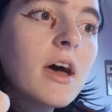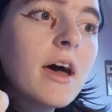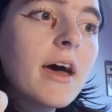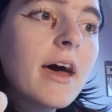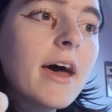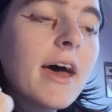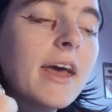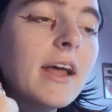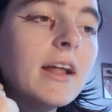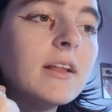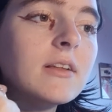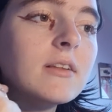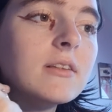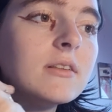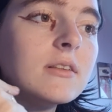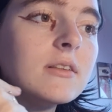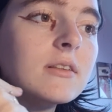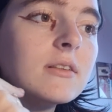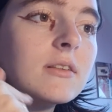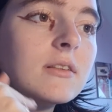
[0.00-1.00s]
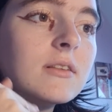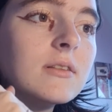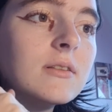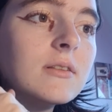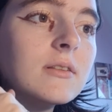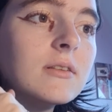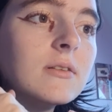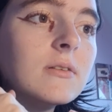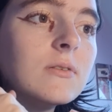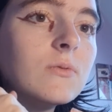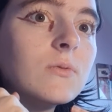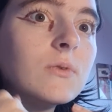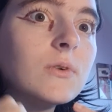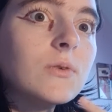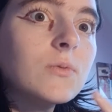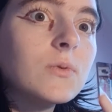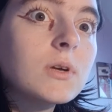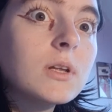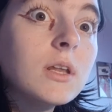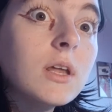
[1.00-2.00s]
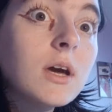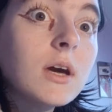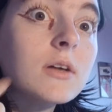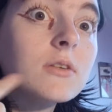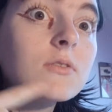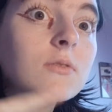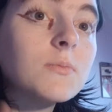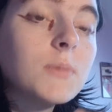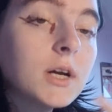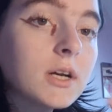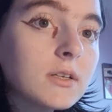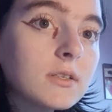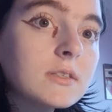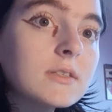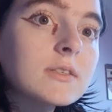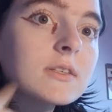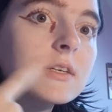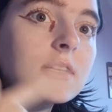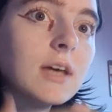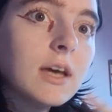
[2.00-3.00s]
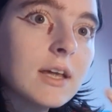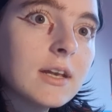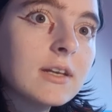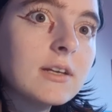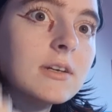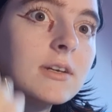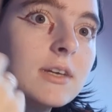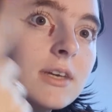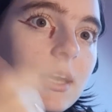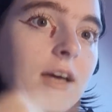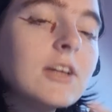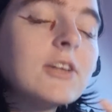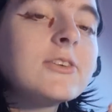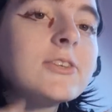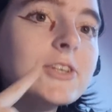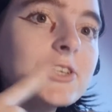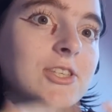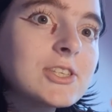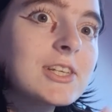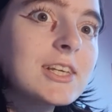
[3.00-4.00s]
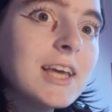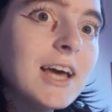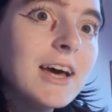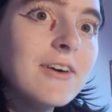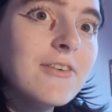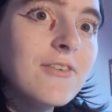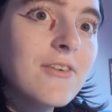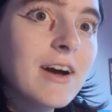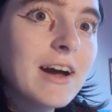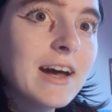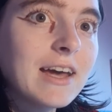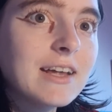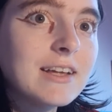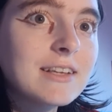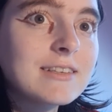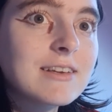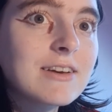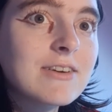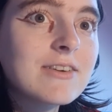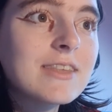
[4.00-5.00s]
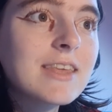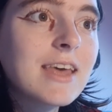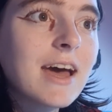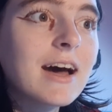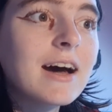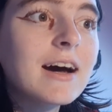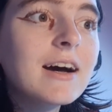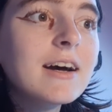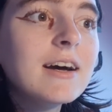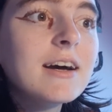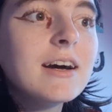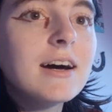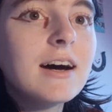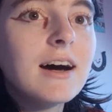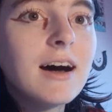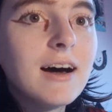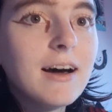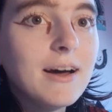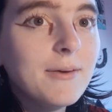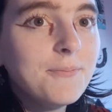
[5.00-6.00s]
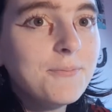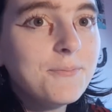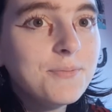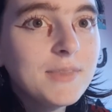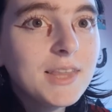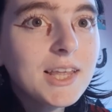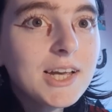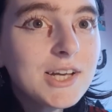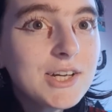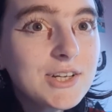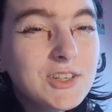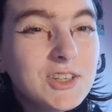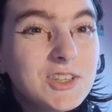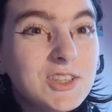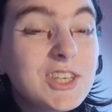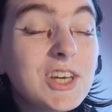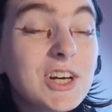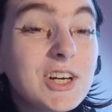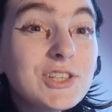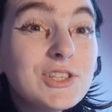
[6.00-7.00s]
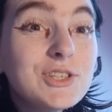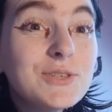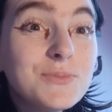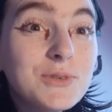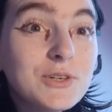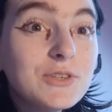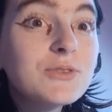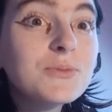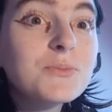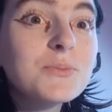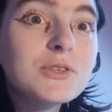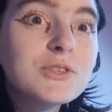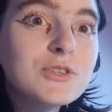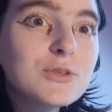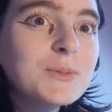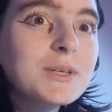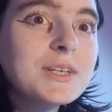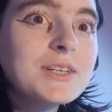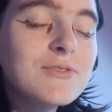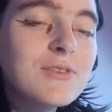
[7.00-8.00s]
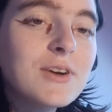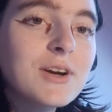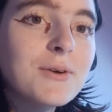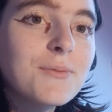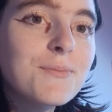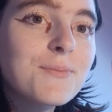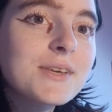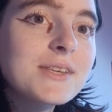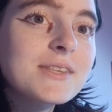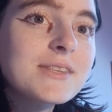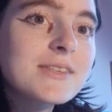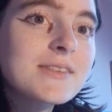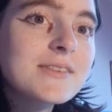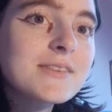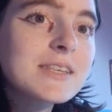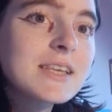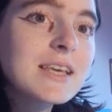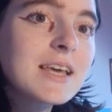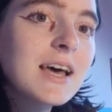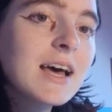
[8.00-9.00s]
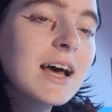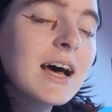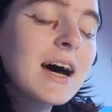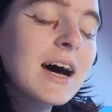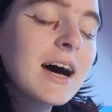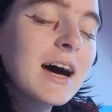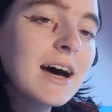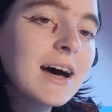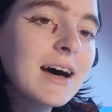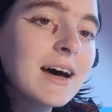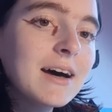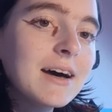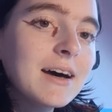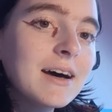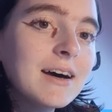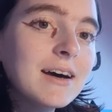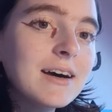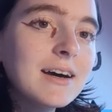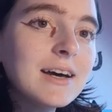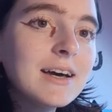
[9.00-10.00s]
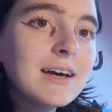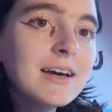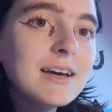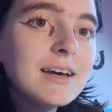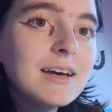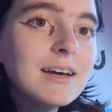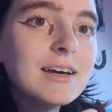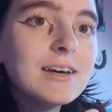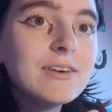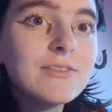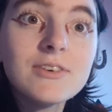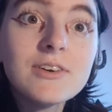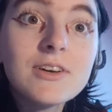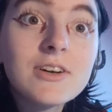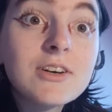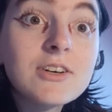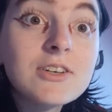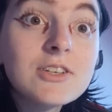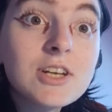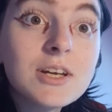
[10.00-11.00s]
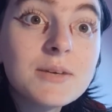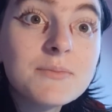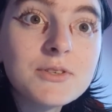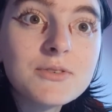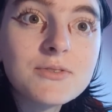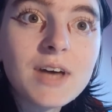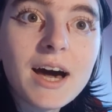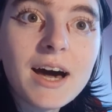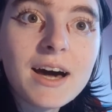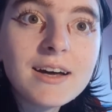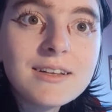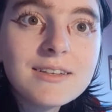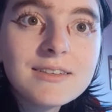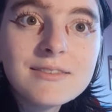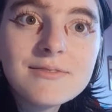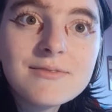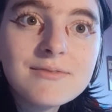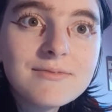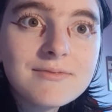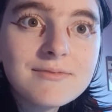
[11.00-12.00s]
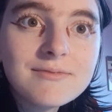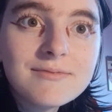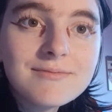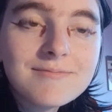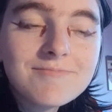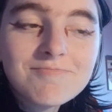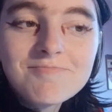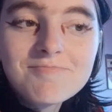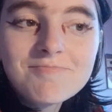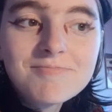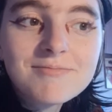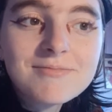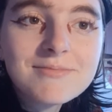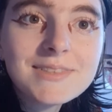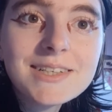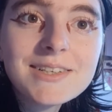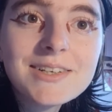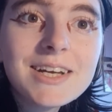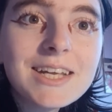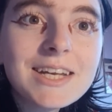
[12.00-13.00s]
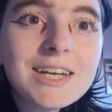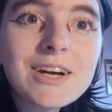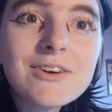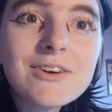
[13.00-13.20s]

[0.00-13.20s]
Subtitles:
And we really had to practice again and again just to get it right. So yeah, we've gone to multiple speech therapists. We're not ashamed of that. We know